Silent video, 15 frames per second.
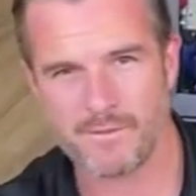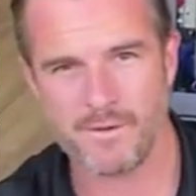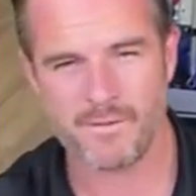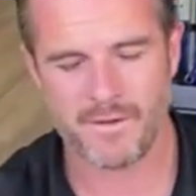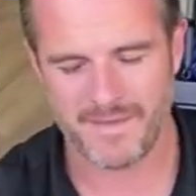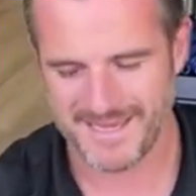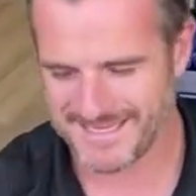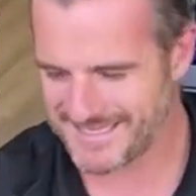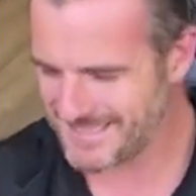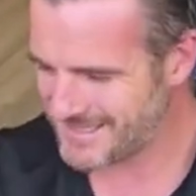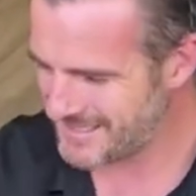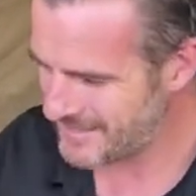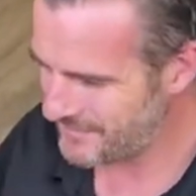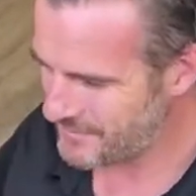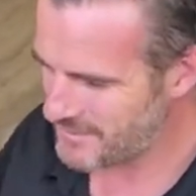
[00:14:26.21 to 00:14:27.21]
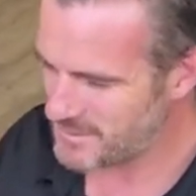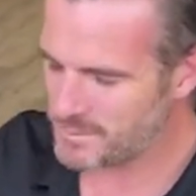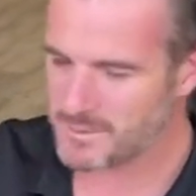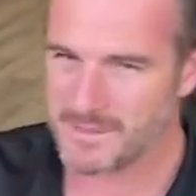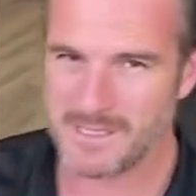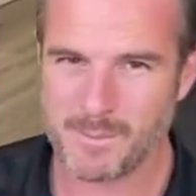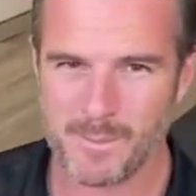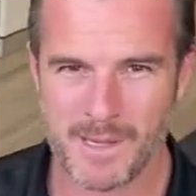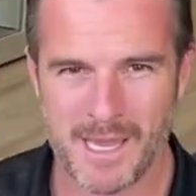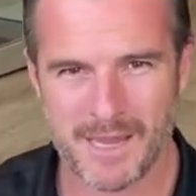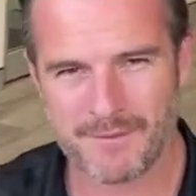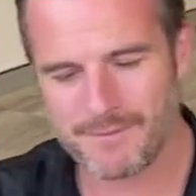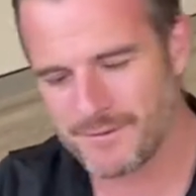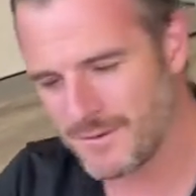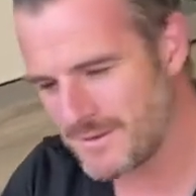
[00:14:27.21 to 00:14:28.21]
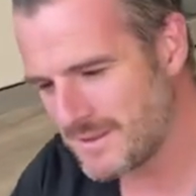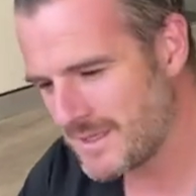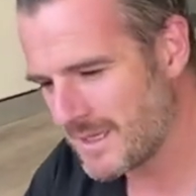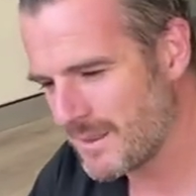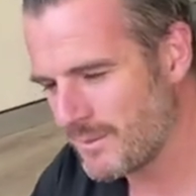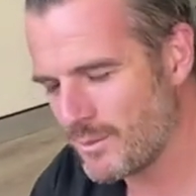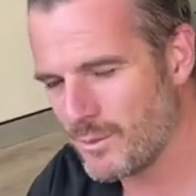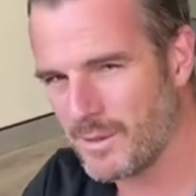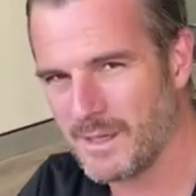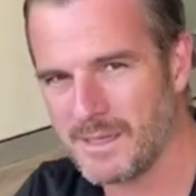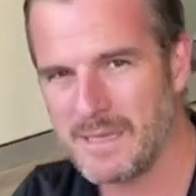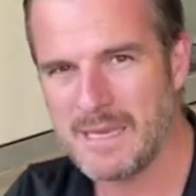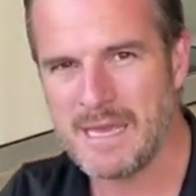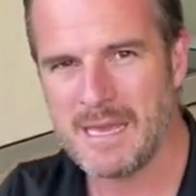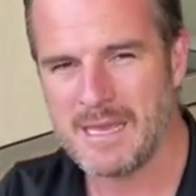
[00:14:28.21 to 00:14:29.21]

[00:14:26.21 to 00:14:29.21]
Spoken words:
If you've got that stiffness between your back first thing in the morning,